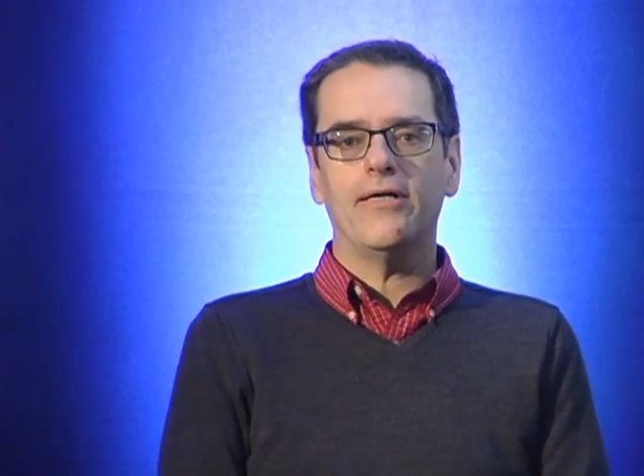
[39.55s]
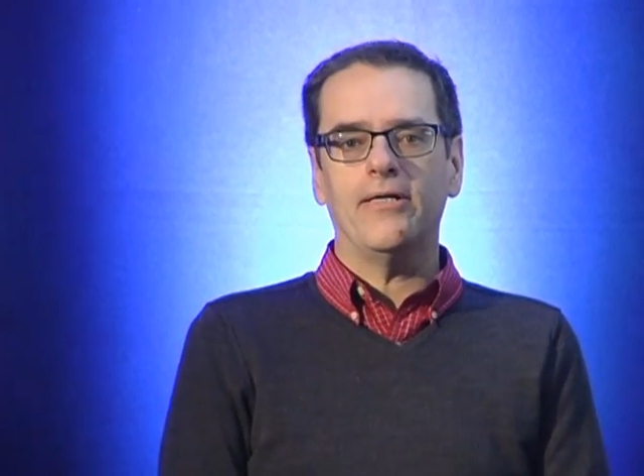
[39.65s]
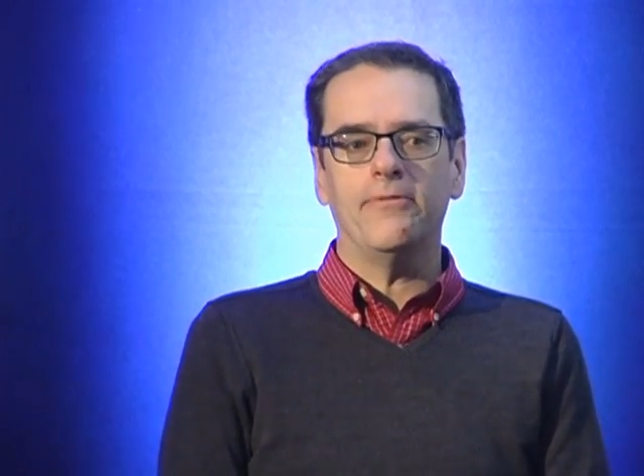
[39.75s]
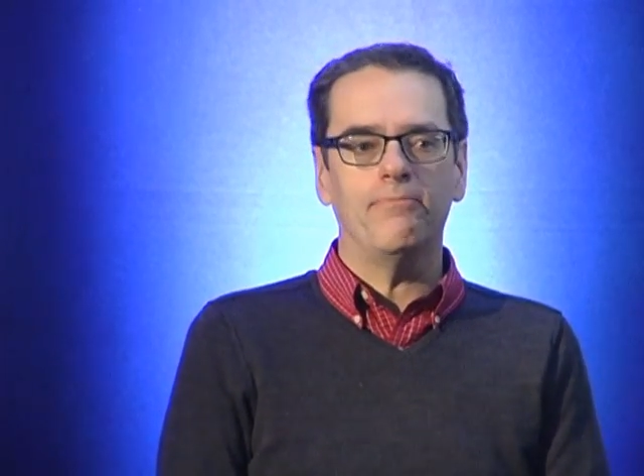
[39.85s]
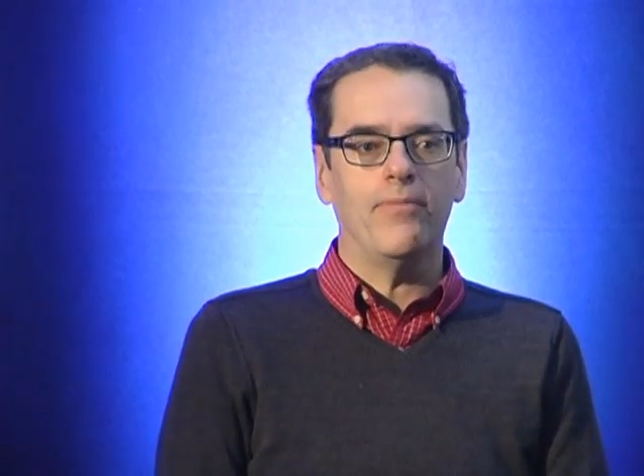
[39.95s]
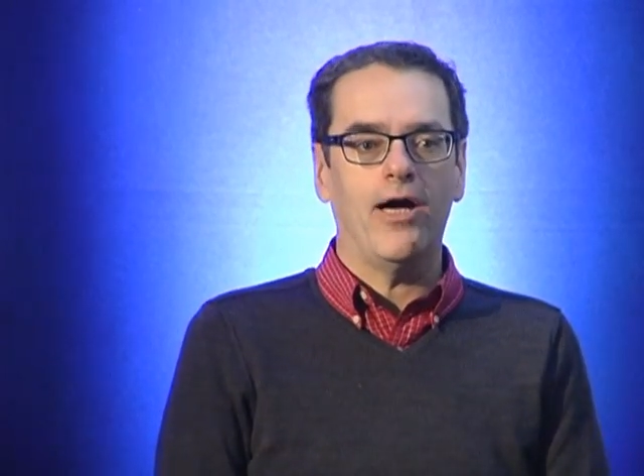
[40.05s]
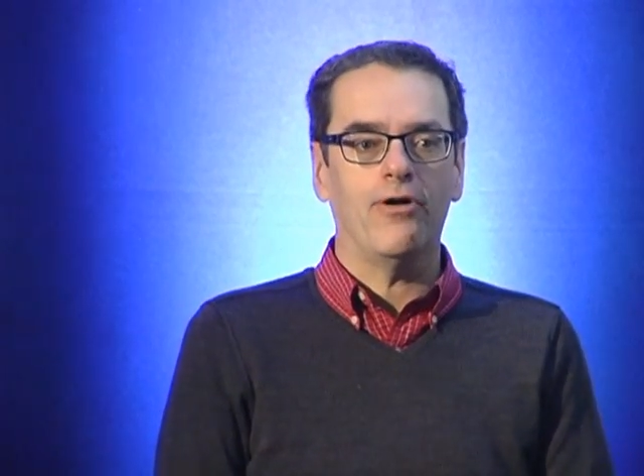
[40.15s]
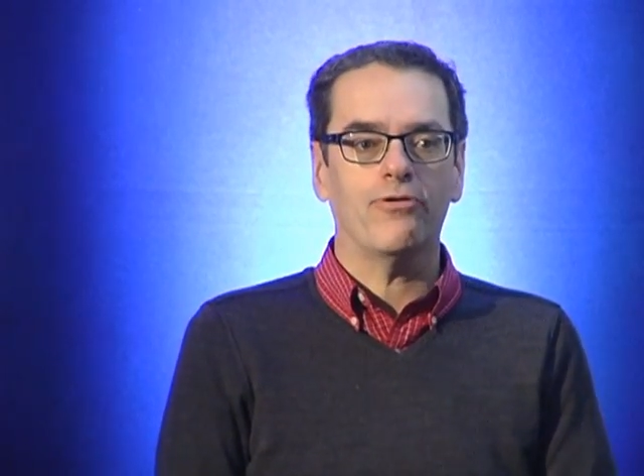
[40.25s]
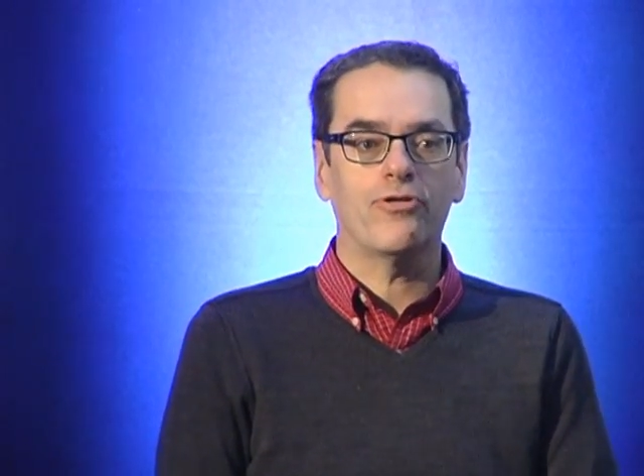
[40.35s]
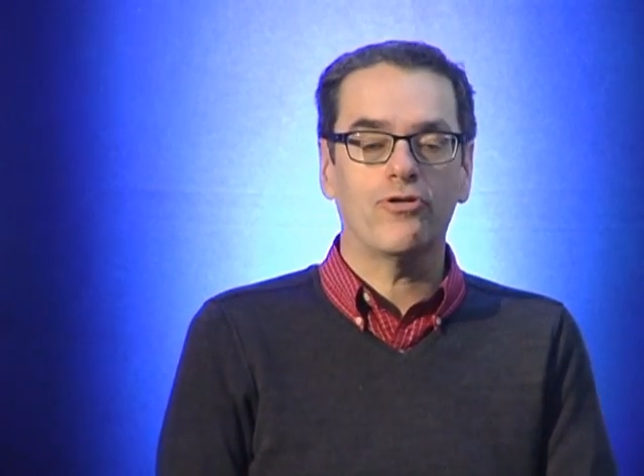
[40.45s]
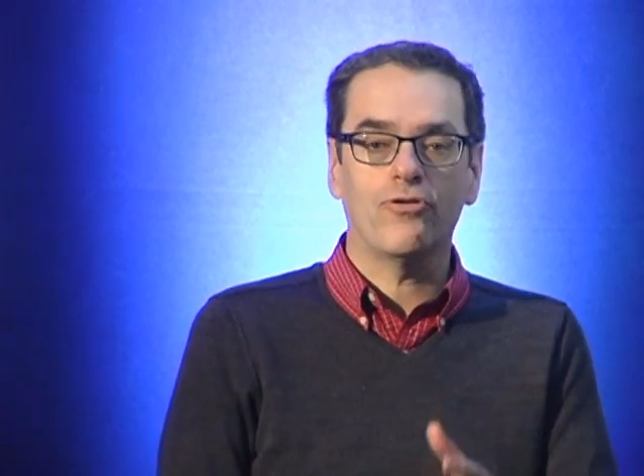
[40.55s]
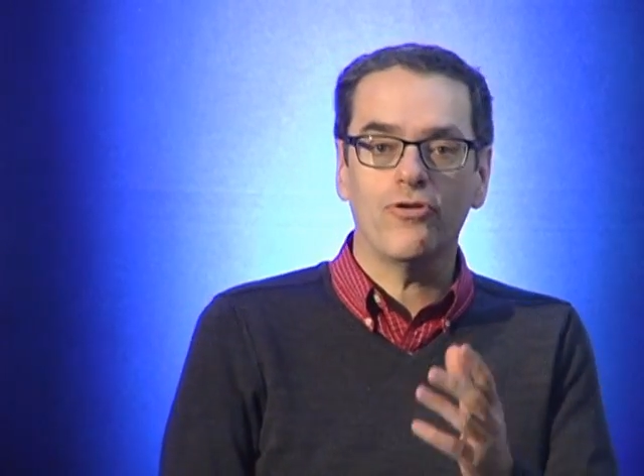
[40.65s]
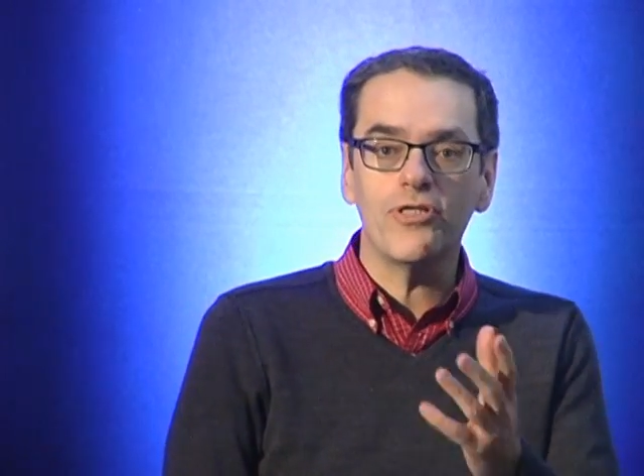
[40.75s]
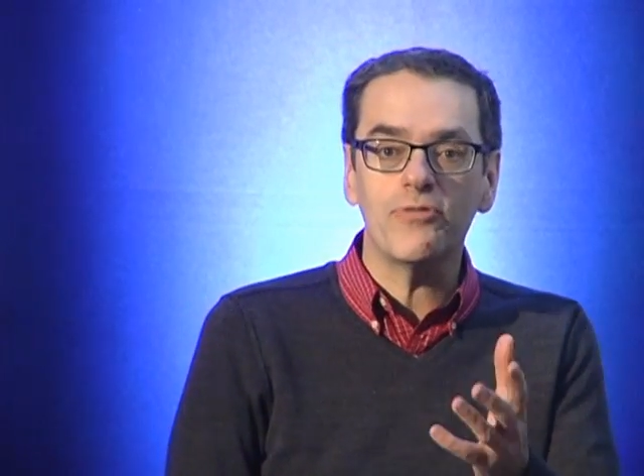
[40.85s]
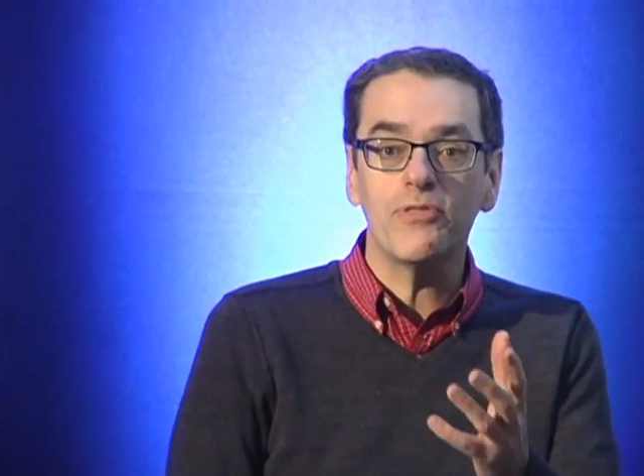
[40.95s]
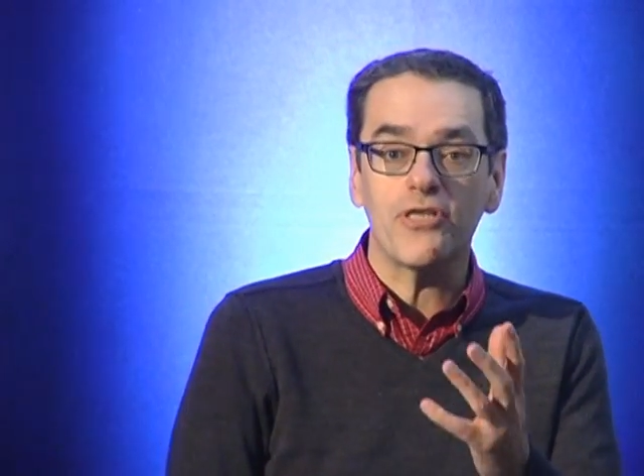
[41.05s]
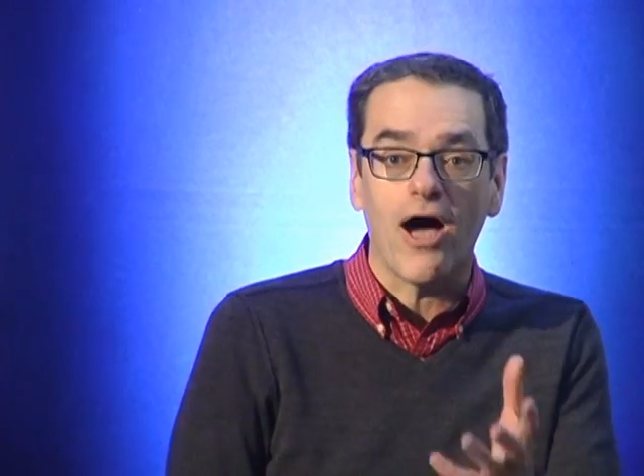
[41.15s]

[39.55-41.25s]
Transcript: Um, our Christmas